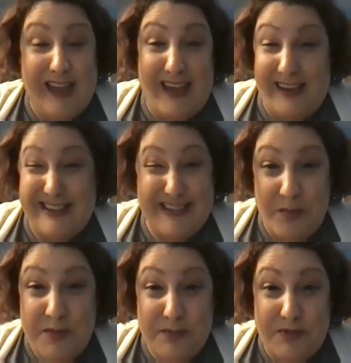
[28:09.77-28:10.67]

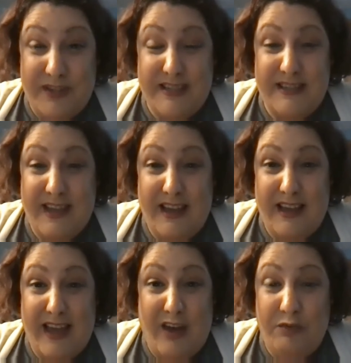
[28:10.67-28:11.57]
acceptable. That's not
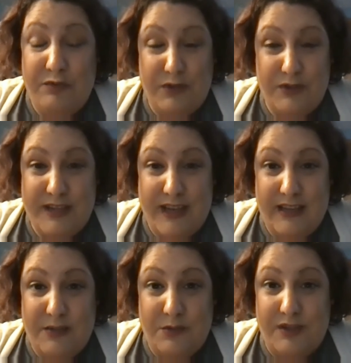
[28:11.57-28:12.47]
helpful to
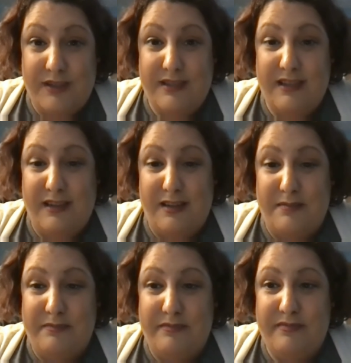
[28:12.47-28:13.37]
anyone.
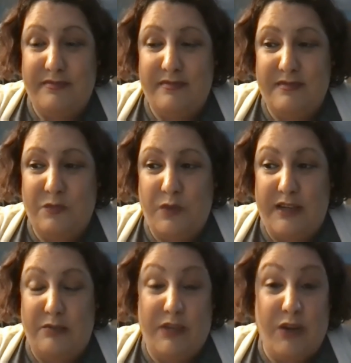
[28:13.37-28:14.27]
Um,
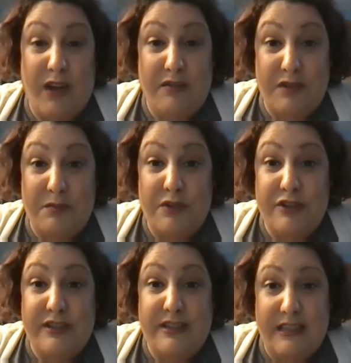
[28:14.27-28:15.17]
when when you have an
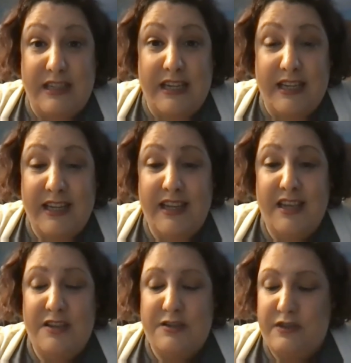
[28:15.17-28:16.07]
emergency need
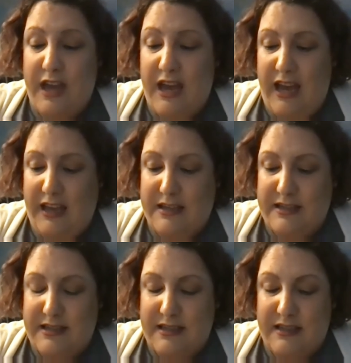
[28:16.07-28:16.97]
so that has
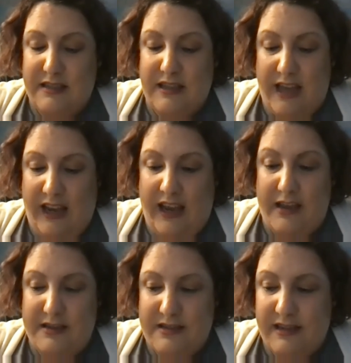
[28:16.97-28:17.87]
to that
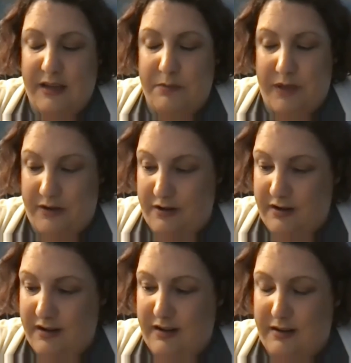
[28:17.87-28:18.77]
has to get
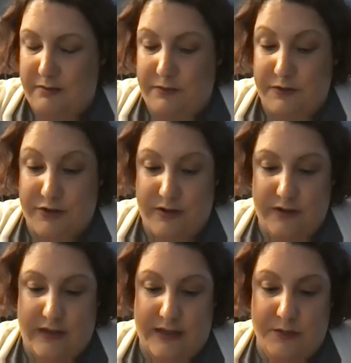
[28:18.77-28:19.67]
better um, for sure
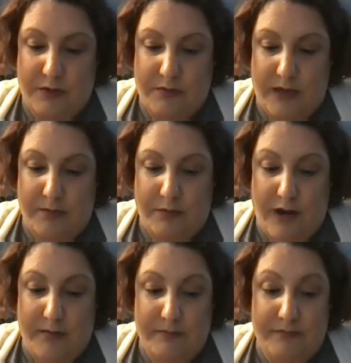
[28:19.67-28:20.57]
and that's one of my
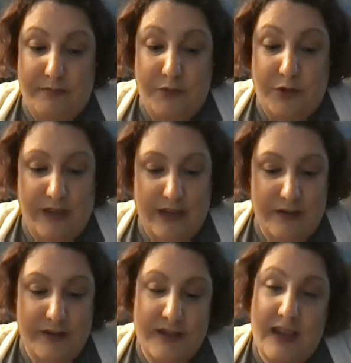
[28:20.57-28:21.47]
prime
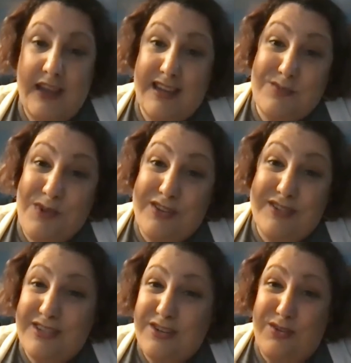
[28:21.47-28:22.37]
motivators as well
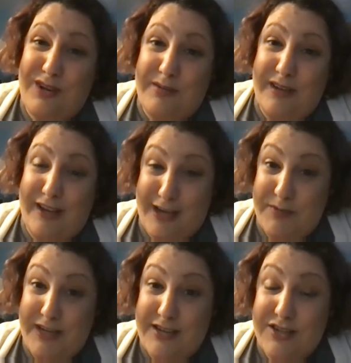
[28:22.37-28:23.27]
as you know i, I am
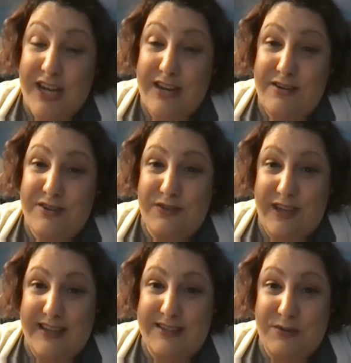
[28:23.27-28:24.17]
an educator so
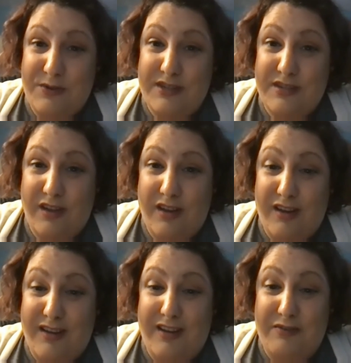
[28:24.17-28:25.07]
that is always
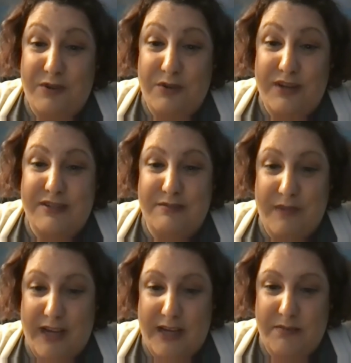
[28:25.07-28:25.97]
a, a, focus of
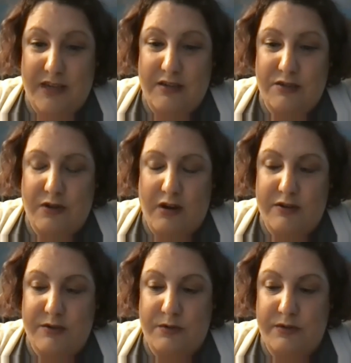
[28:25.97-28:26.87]
mine making sure our
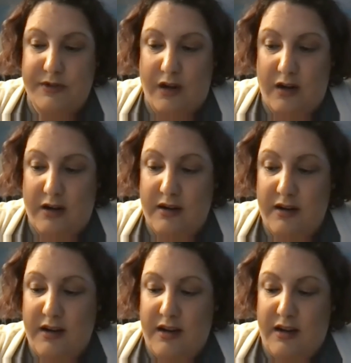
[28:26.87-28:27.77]
schools are
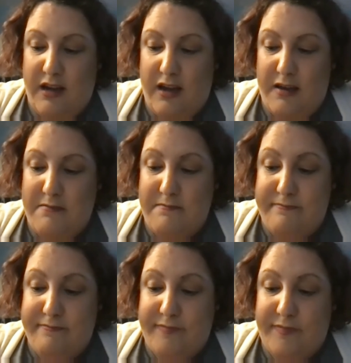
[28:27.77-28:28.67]

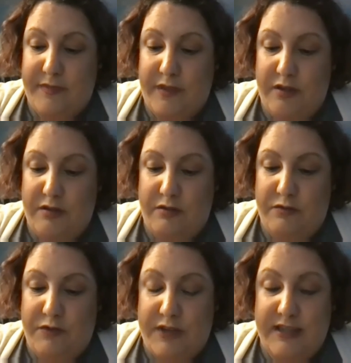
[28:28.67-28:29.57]
um,
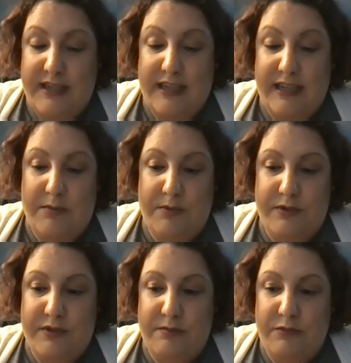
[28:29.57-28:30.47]
funded and able
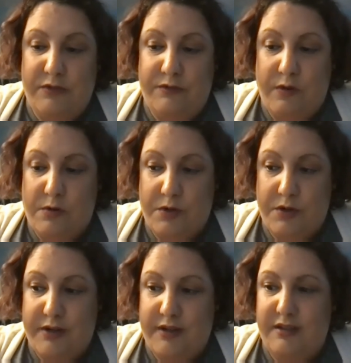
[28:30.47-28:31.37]
to move
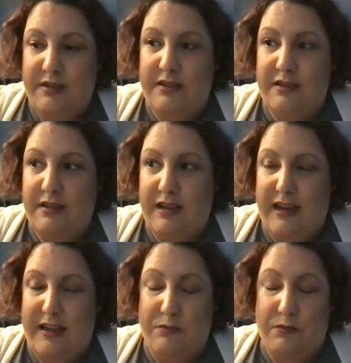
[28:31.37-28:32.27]
forward
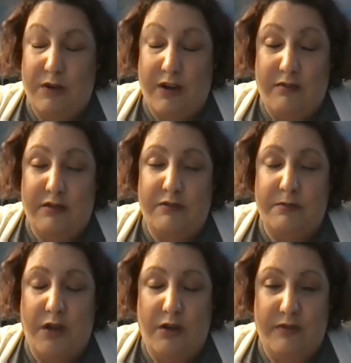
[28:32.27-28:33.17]
and recover from
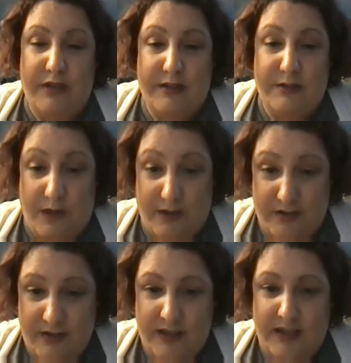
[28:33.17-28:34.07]
covid as
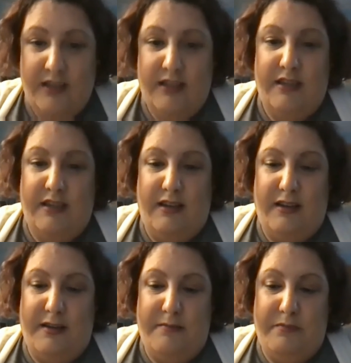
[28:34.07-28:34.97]
well
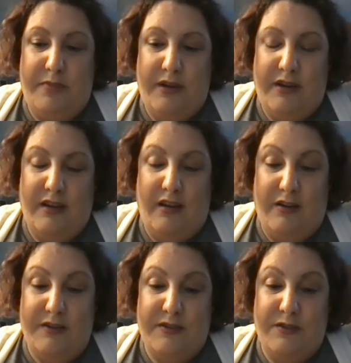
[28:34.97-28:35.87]
um, but
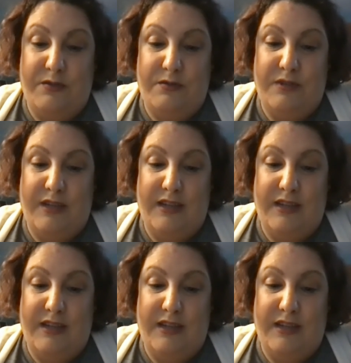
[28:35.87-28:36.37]
also